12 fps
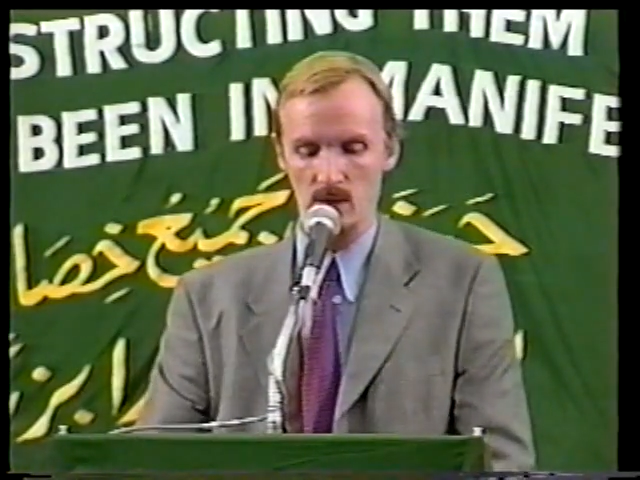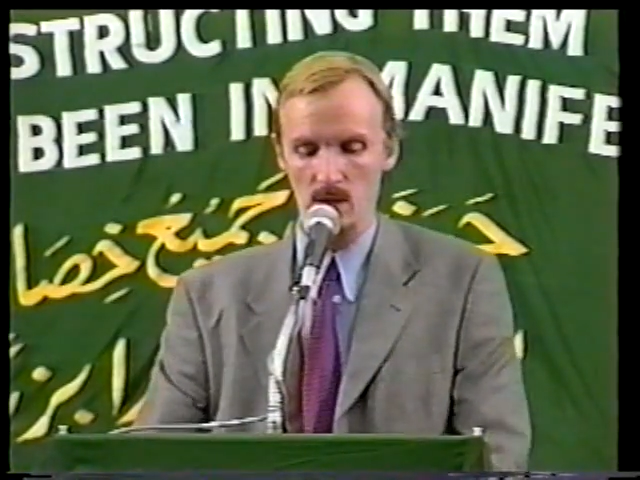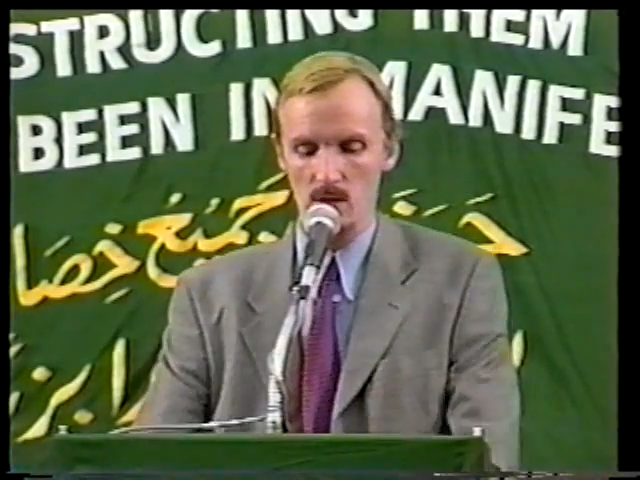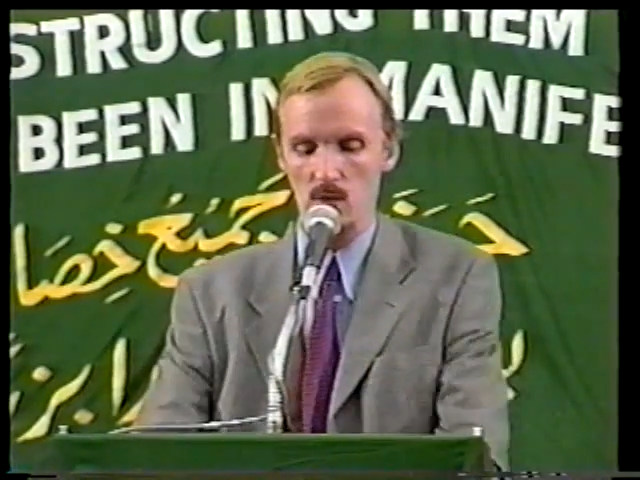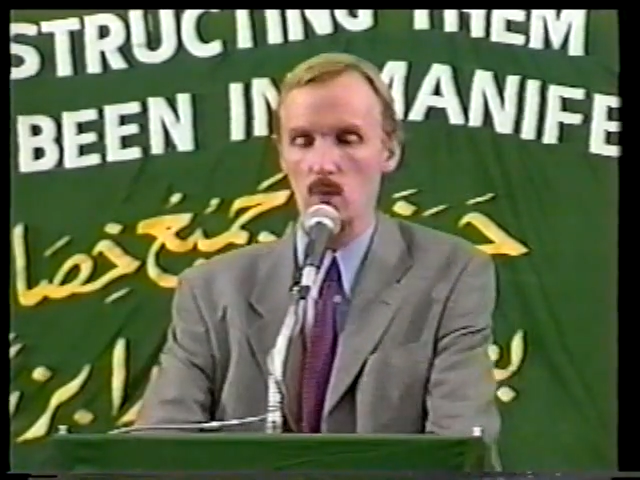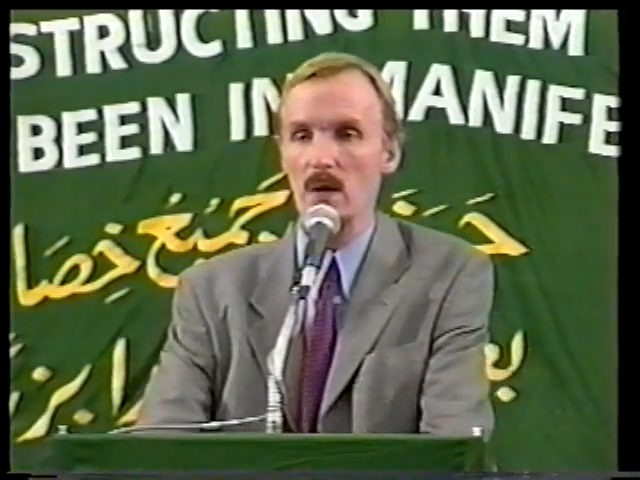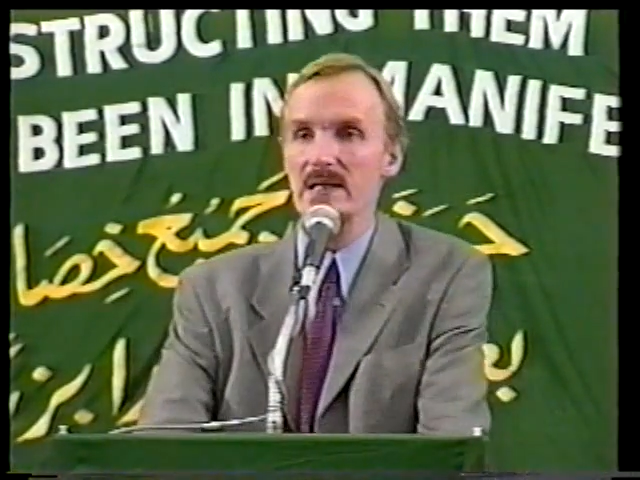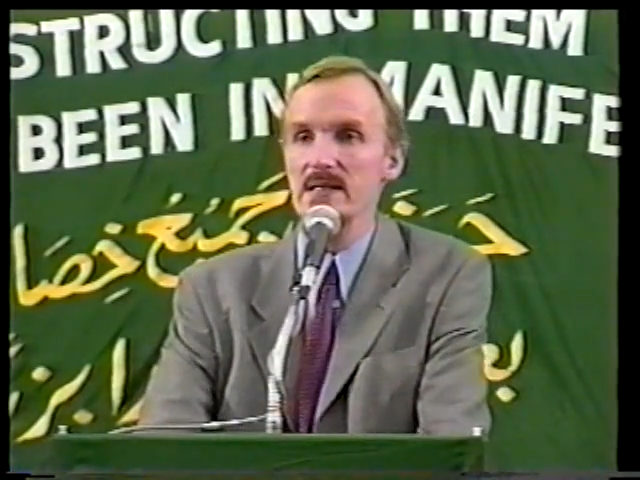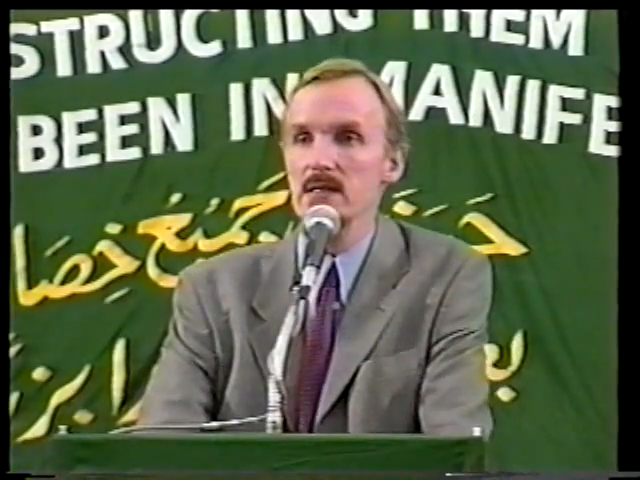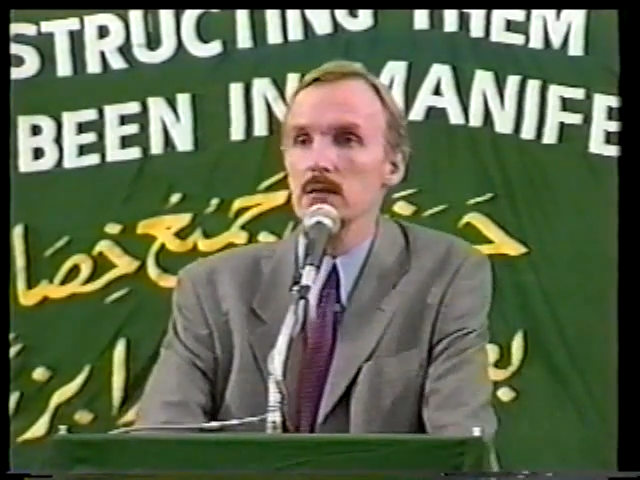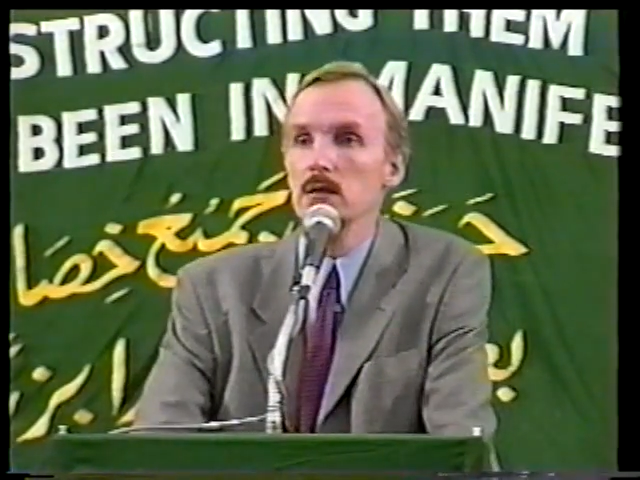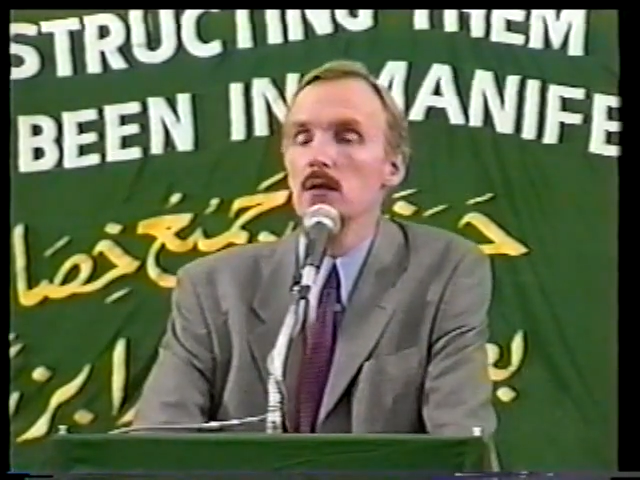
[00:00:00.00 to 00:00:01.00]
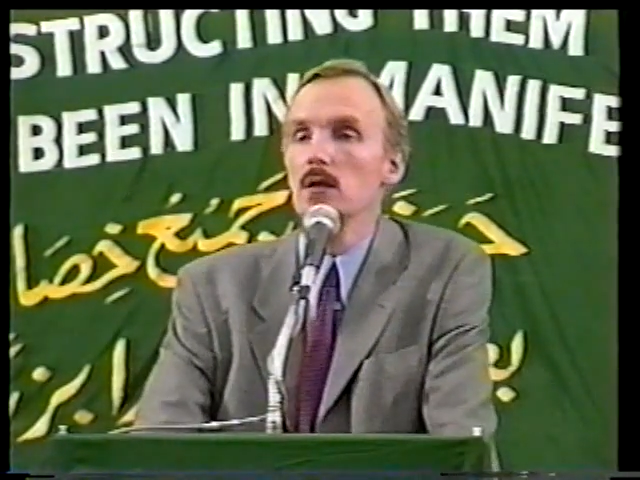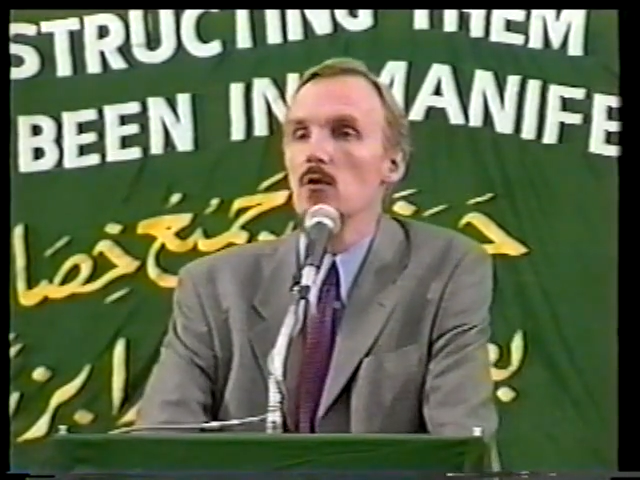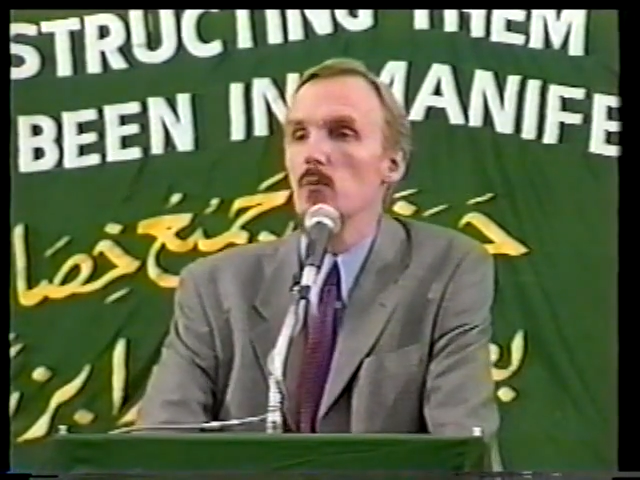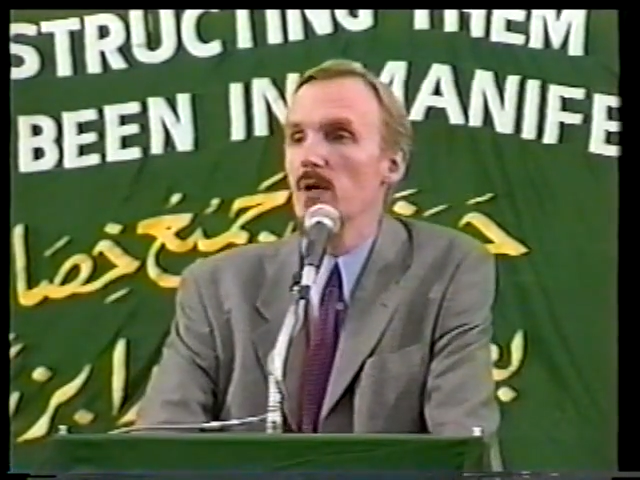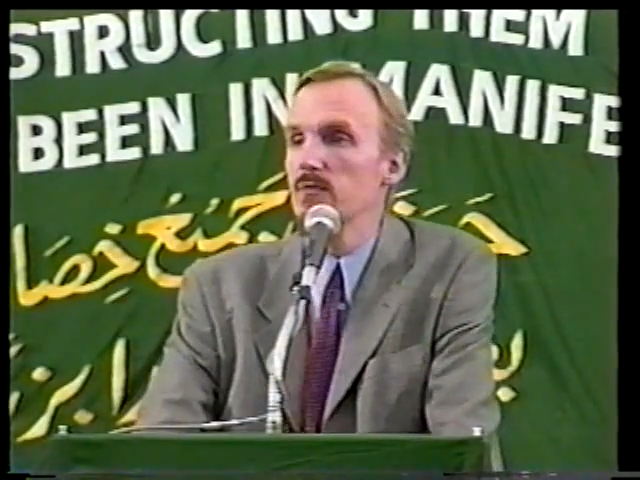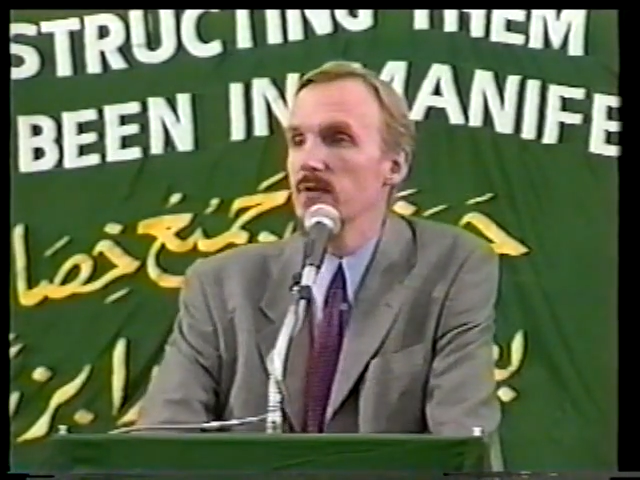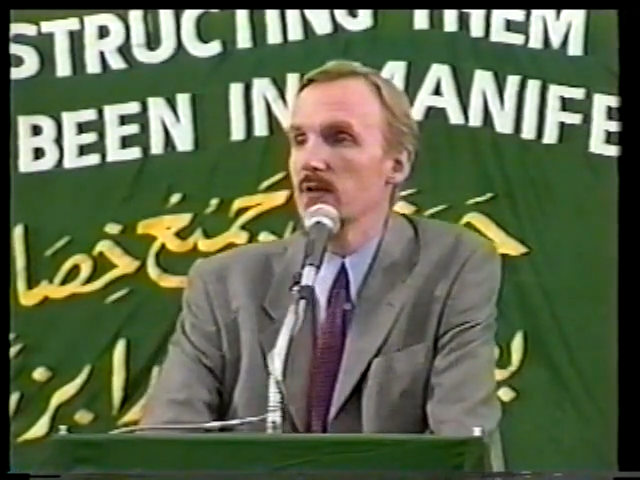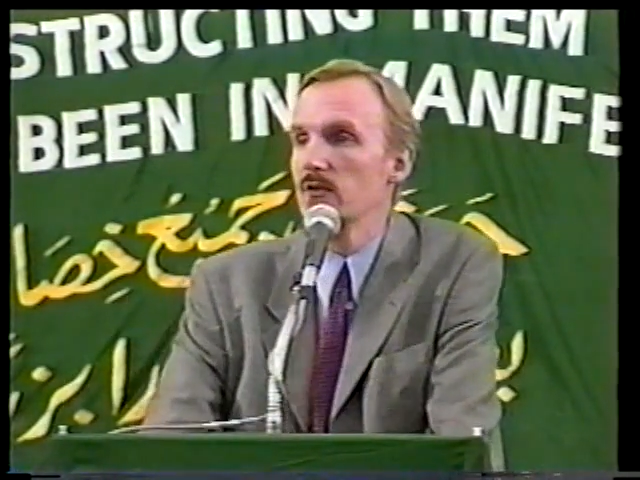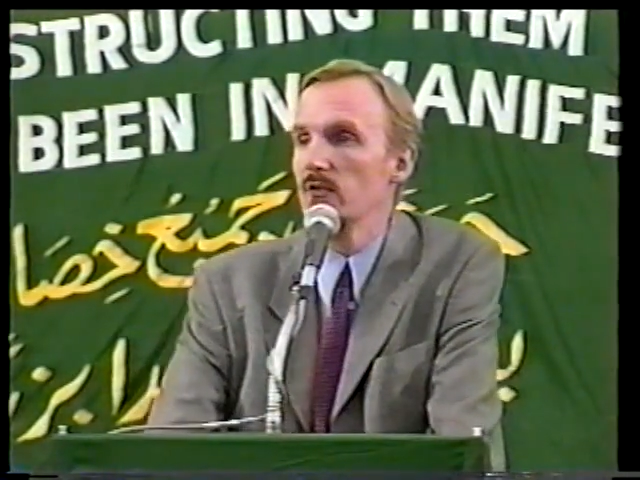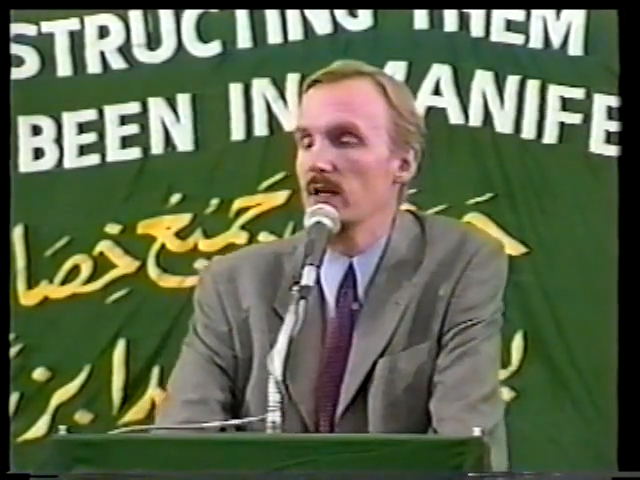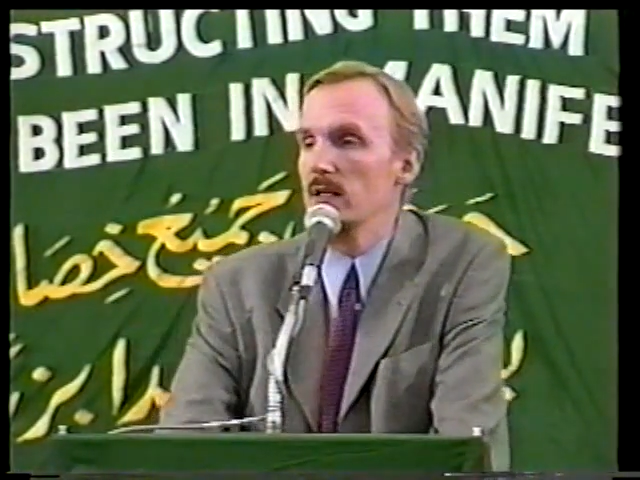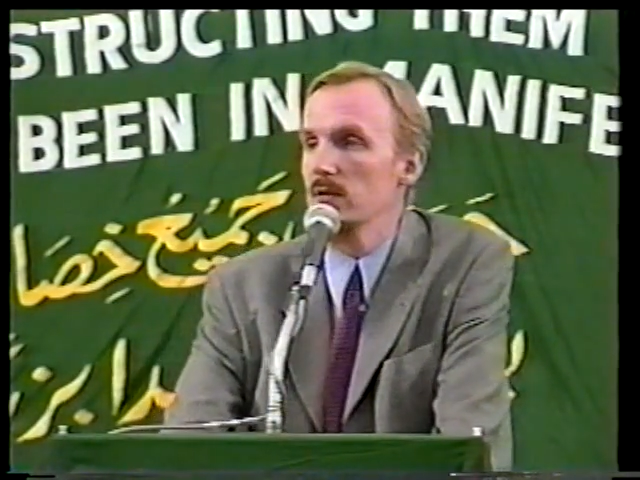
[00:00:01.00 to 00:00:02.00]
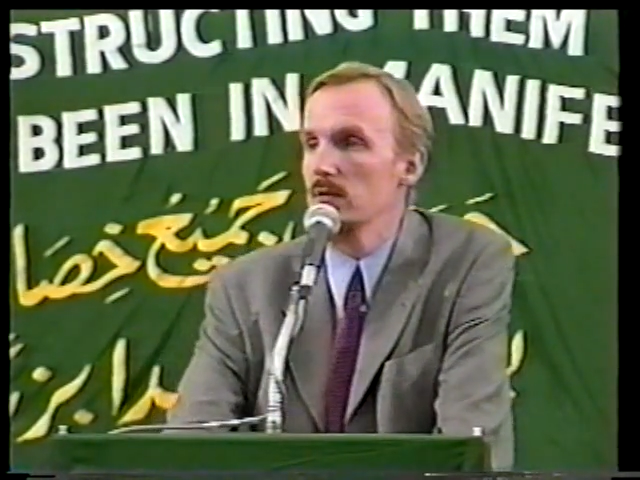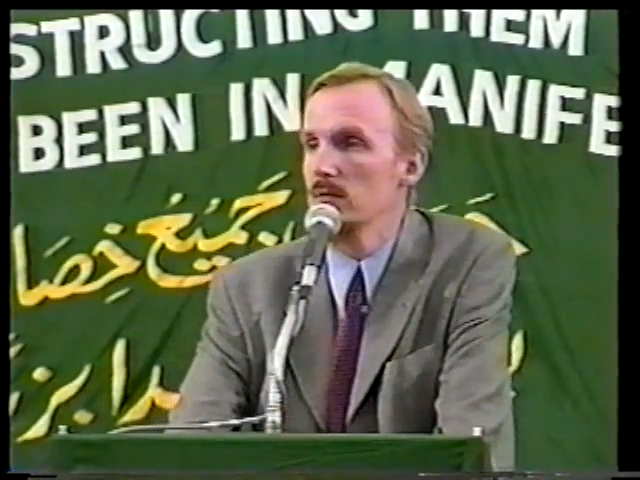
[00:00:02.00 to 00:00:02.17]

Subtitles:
the wali, the perfect saint,